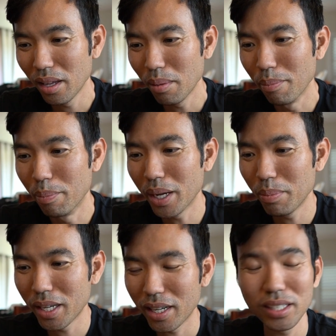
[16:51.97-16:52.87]
But
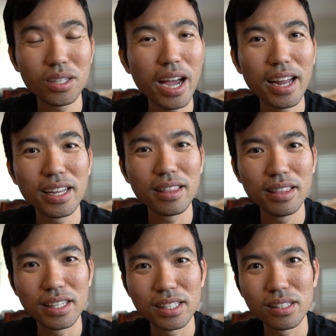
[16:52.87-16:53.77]
because you're adding
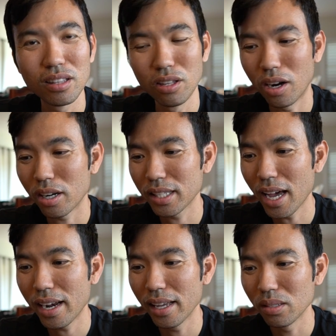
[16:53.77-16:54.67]
this dark
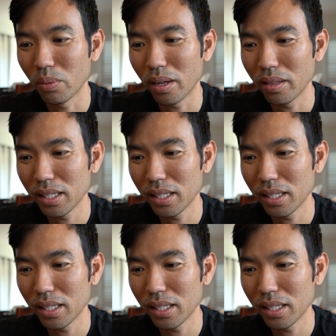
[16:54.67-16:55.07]
tare as well,